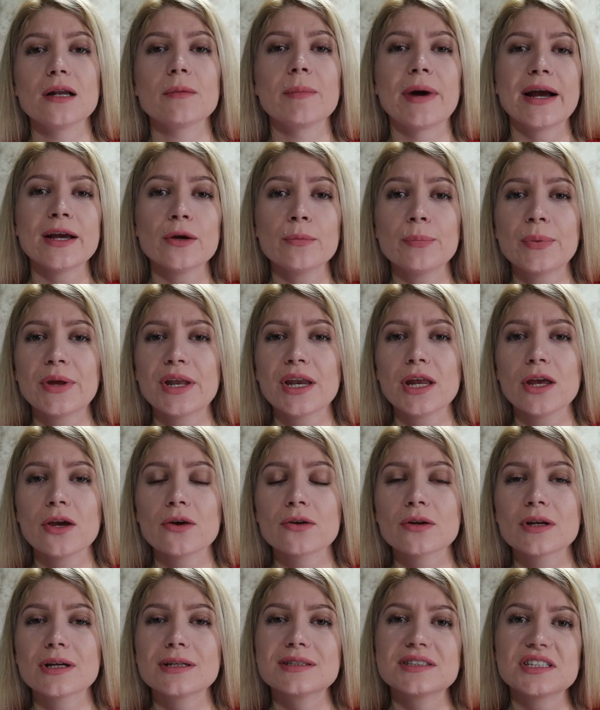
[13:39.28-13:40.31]
In my
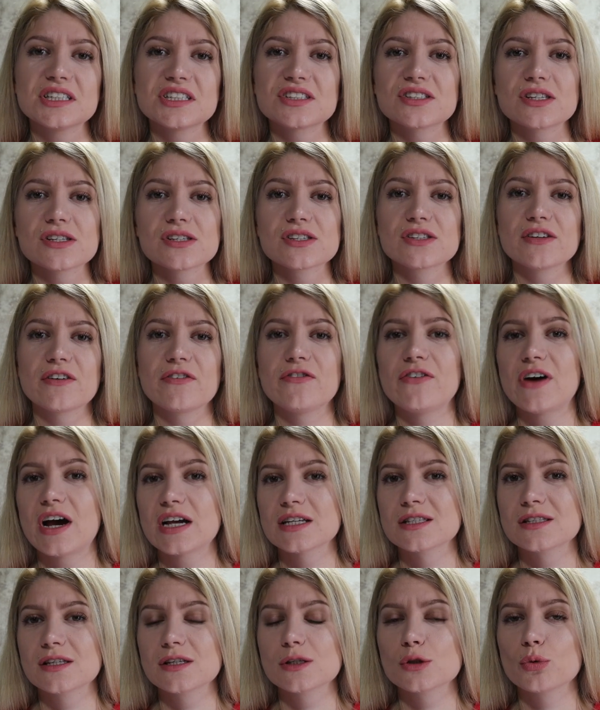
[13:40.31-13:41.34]
opinion, this is the
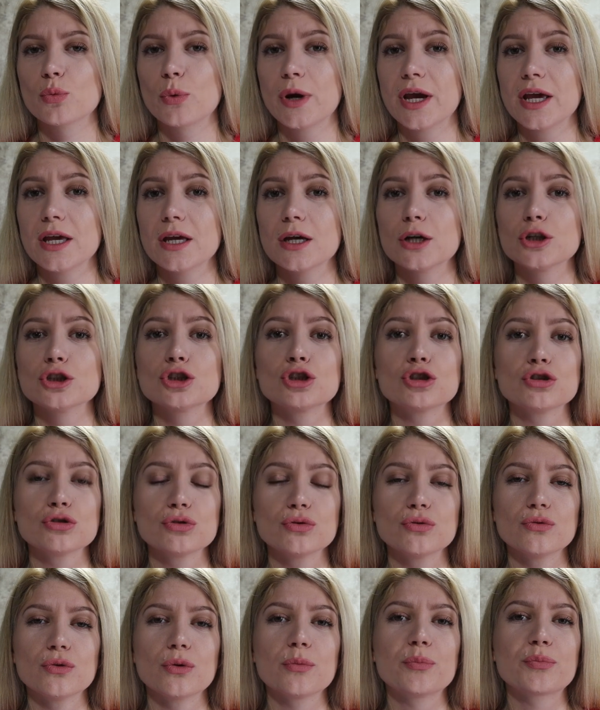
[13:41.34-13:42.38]
fastest way
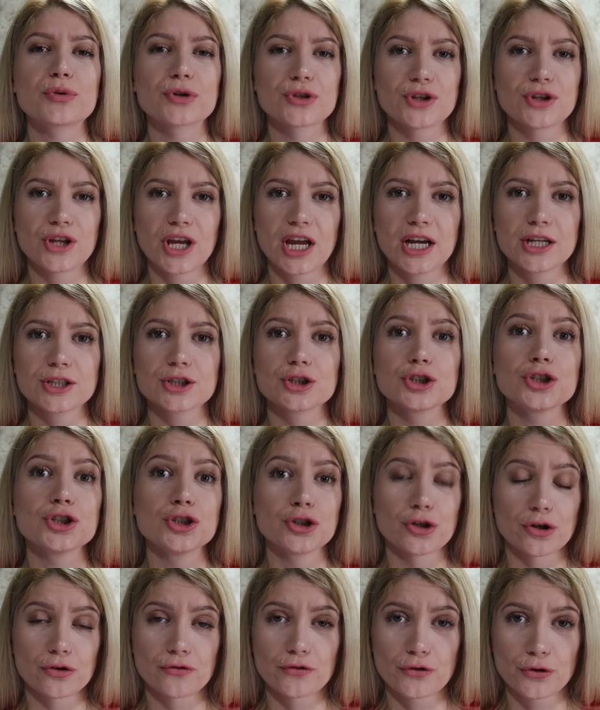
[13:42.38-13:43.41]
to protect
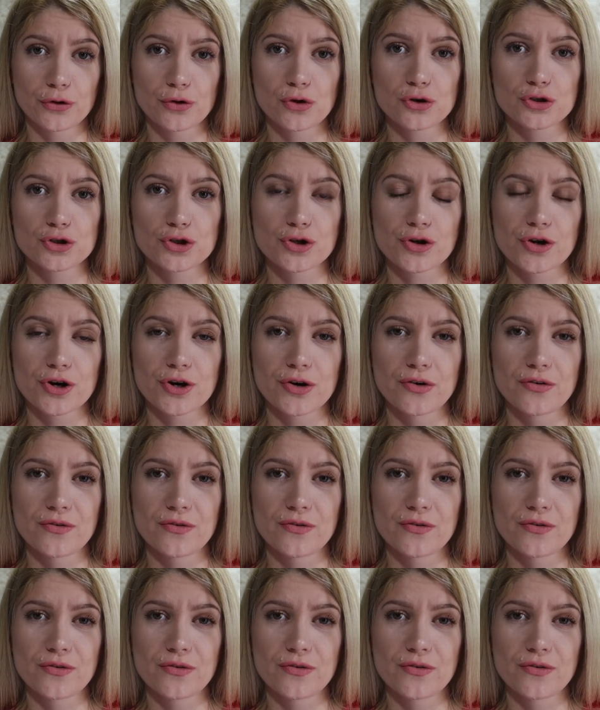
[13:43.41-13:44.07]
your furniture.